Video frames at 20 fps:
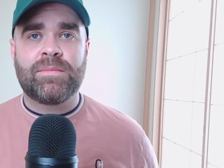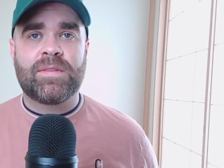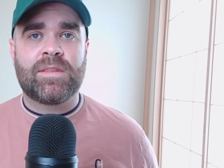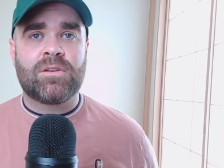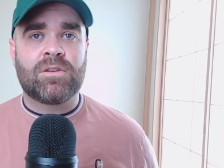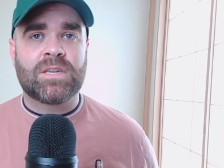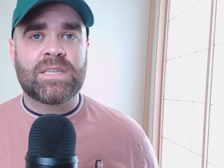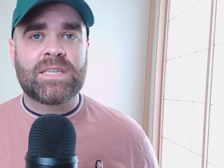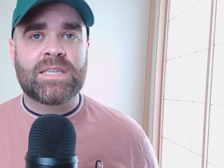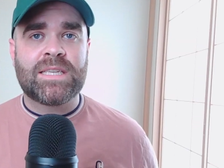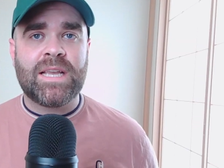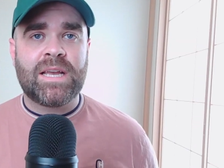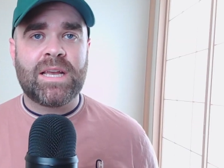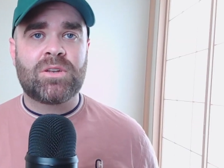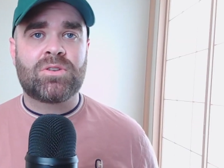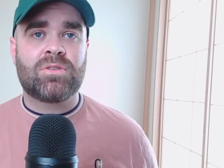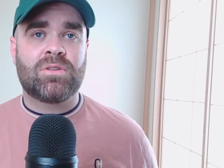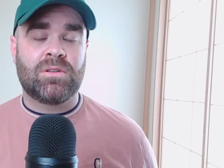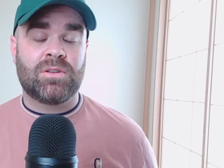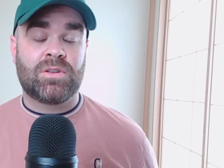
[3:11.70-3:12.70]
that are
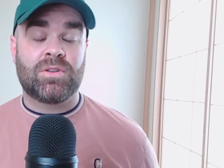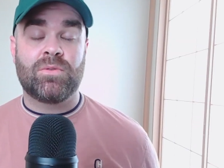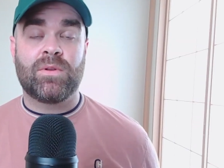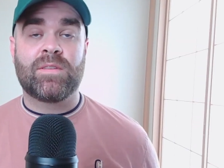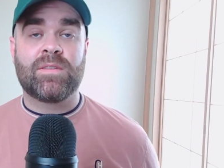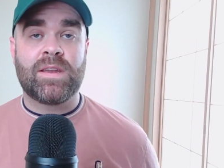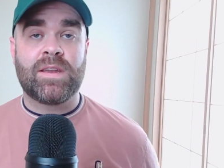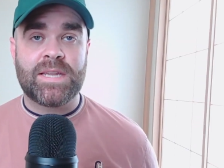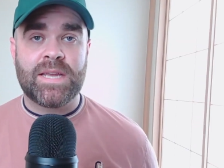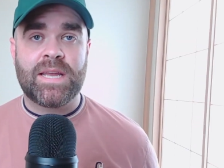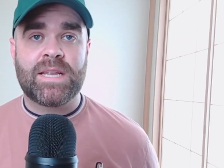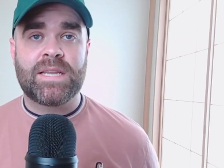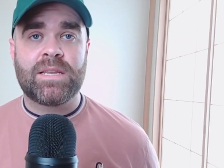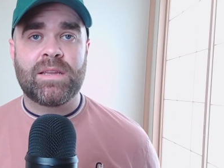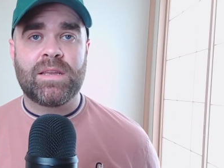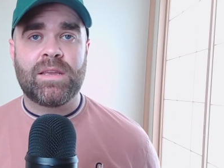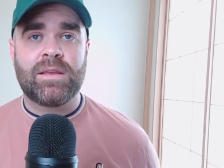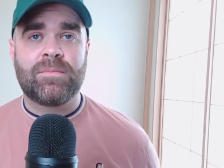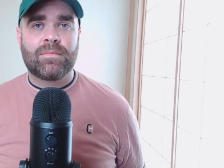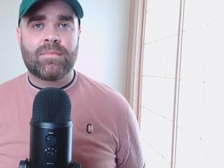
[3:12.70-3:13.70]
central to its
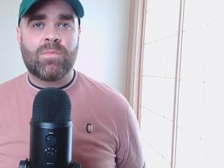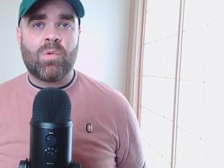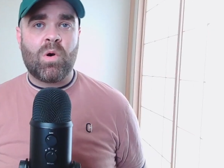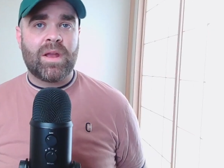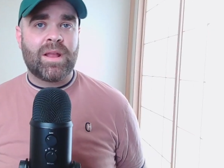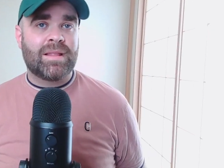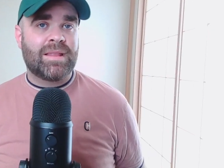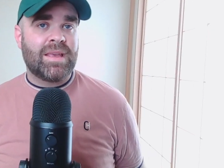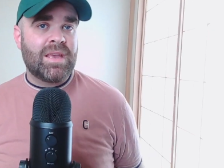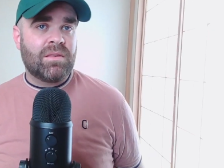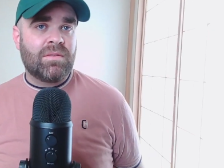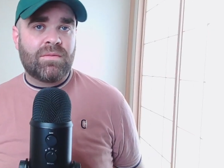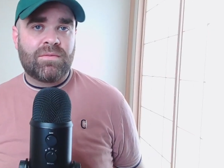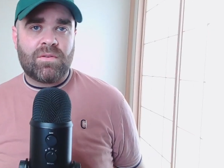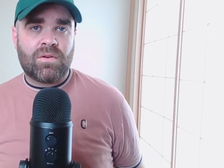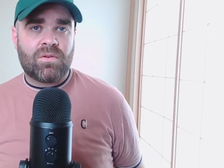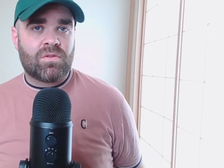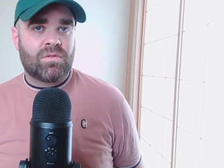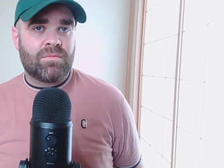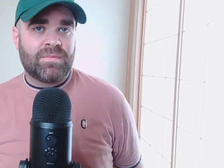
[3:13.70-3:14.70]
identity. While these
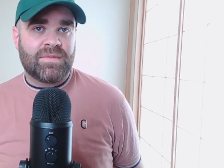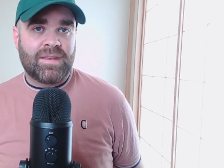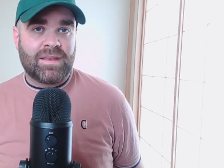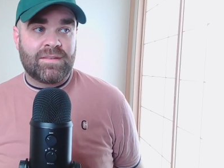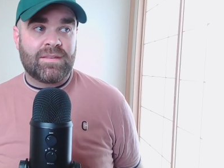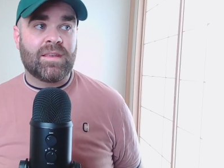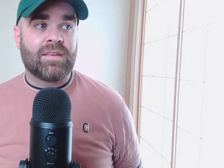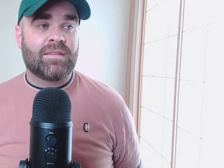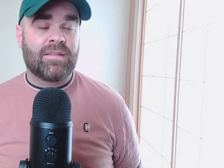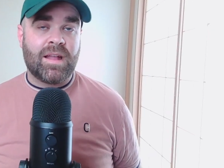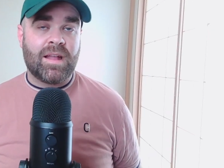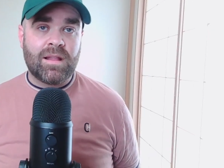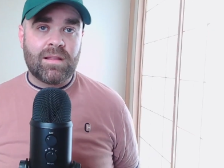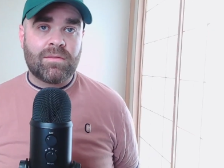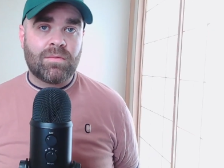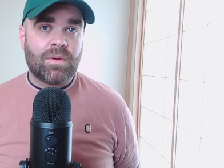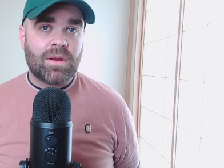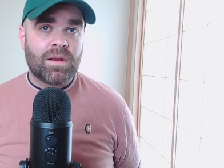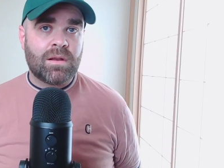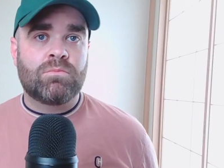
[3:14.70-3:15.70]
forms exist
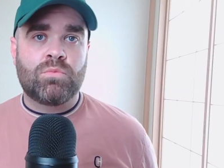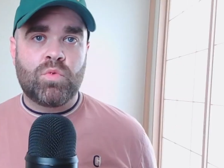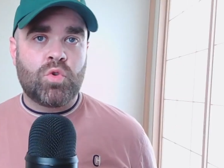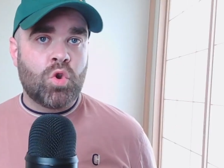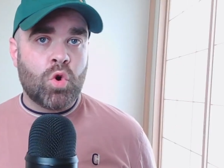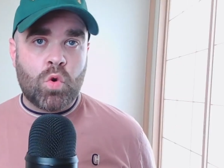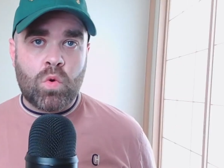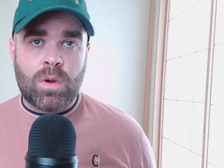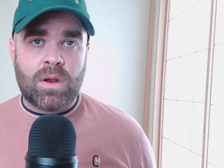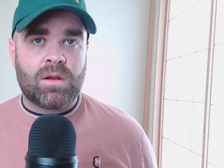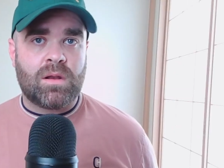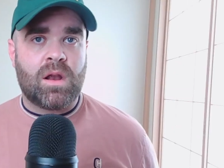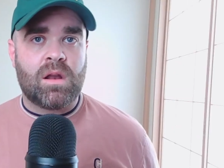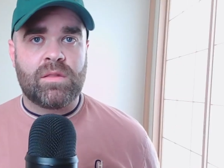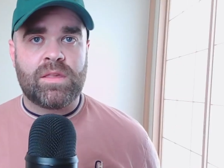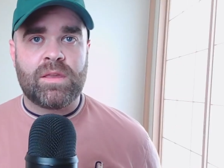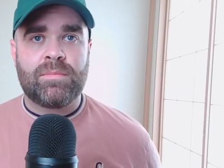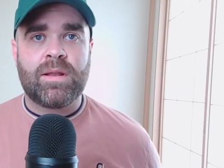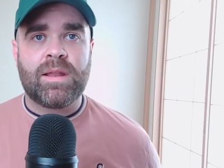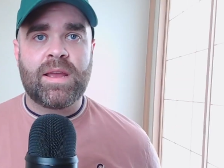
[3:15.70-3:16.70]
elsewhere, nowhere are
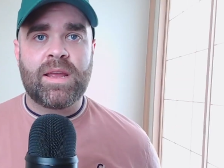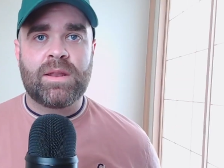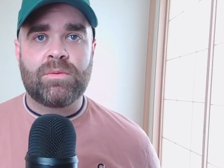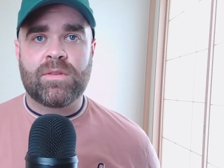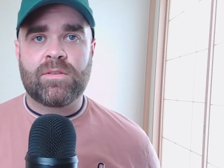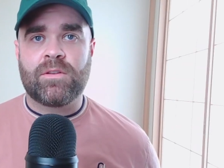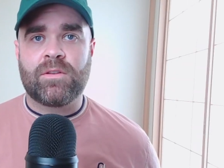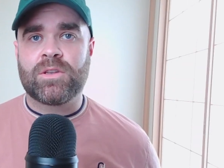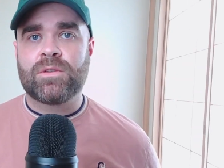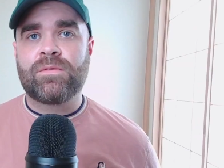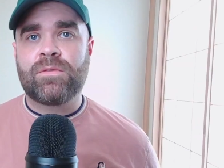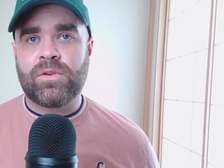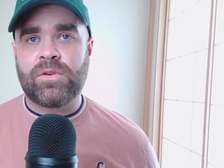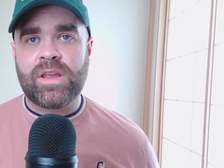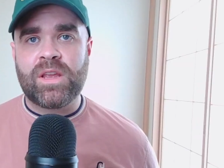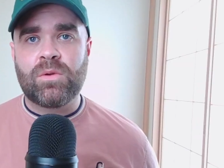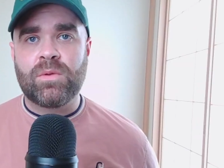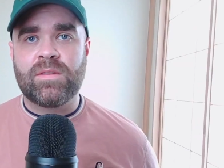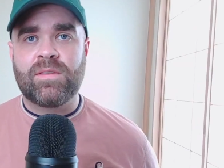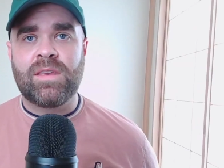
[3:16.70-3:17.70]
they played with such
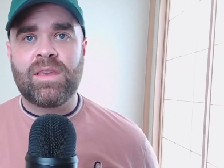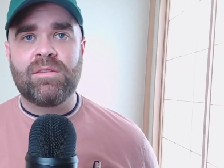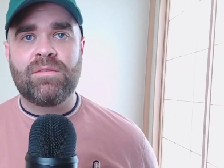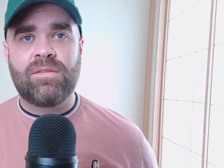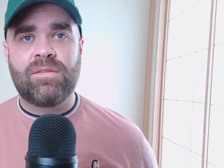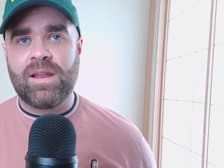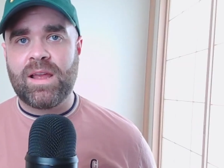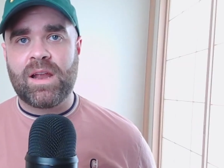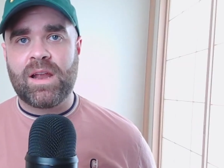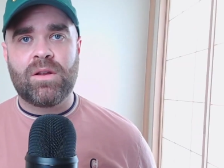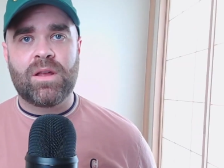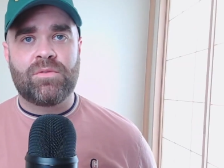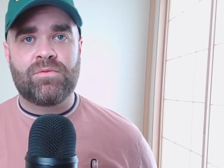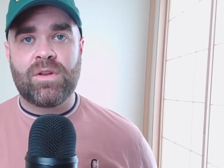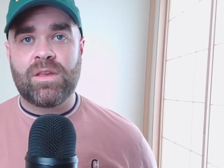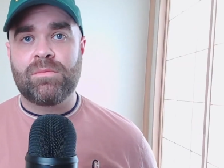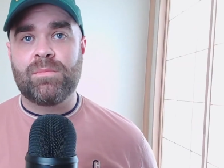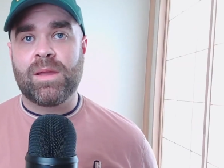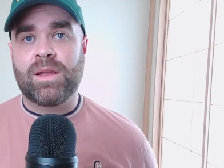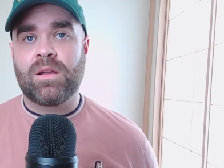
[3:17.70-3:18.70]
frequency, flair and
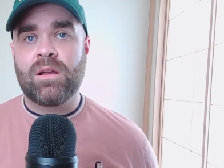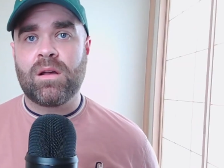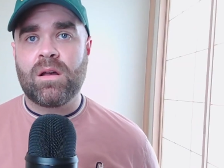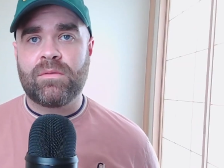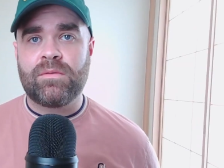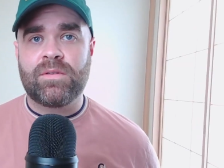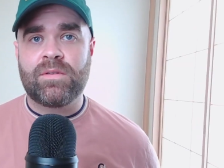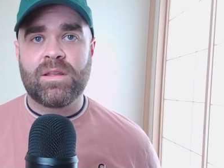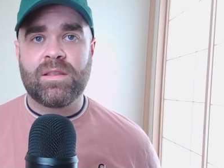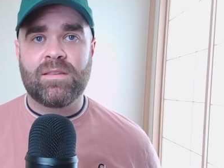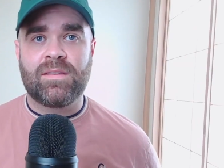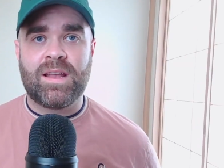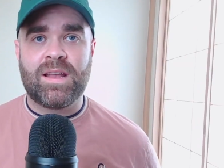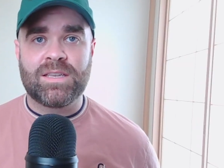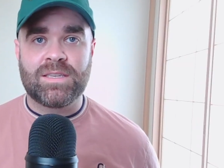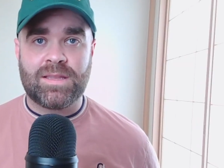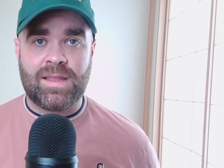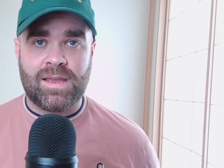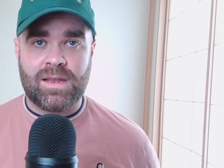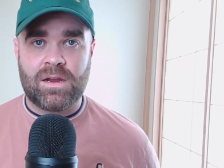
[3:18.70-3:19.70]
rhythmic confidence
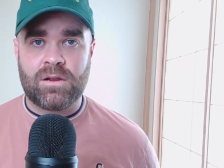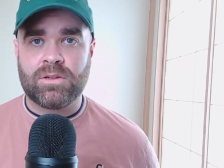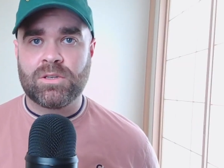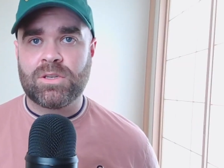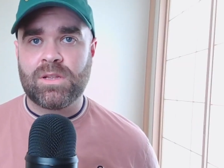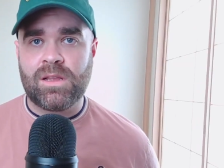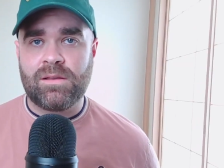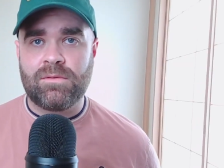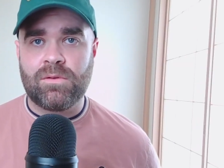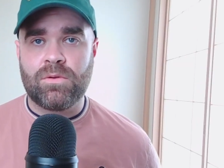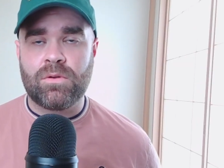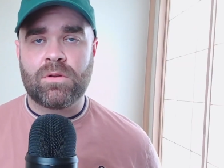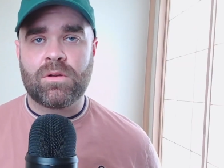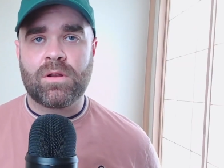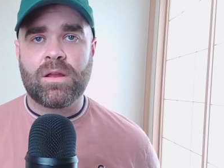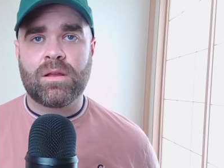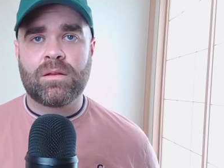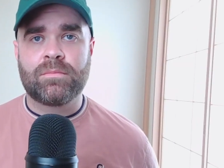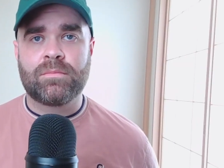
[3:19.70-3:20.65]
as they are in Sliabh Luachra.